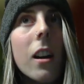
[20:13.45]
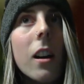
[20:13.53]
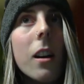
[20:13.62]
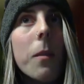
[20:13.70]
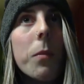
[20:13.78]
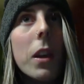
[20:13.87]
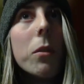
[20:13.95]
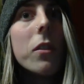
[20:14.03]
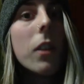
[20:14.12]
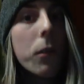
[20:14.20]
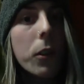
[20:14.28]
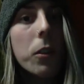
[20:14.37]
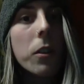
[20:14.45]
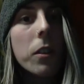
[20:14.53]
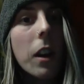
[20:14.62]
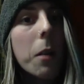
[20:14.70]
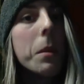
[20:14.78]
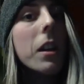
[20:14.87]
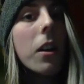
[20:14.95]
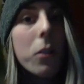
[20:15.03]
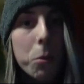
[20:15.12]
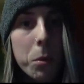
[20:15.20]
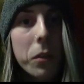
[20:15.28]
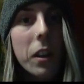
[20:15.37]
Um, it was difficult. I'll be
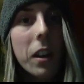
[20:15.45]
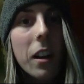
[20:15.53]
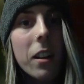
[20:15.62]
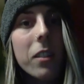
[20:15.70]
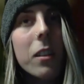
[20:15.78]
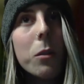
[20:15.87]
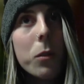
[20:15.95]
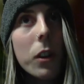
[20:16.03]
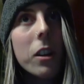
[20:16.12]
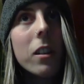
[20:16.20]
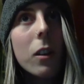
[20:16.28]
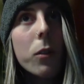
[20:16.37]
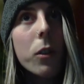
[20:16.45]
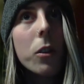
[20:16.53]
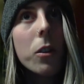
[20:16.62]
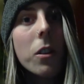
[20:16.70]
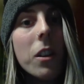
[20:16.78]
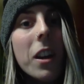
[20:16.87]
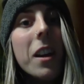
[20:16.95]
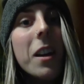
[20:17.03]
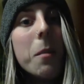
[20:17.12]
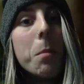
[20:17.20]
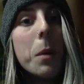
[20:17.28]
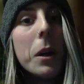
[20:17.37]
100% honest. It was very yeah. difficult,
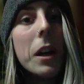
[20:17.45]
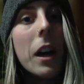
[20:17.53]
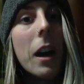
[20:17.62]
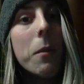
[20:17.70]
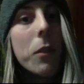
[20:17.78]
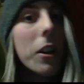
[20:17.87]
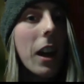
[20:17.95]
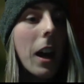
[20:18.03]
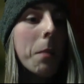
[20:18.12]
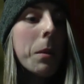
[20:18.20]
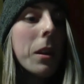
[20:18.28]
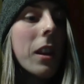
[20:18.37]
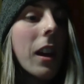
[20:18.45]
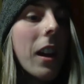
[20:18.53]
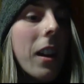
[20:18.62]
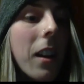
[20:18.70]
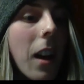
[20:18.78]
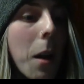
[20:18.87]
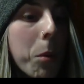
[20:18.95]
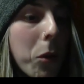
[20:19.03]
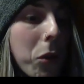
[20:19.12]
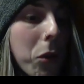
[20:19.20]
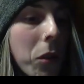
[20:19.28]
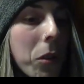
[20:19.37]
but I'm very happy that I
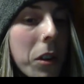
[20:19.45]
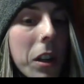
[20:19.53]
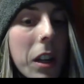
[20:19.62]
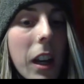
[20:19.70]
pushed through it.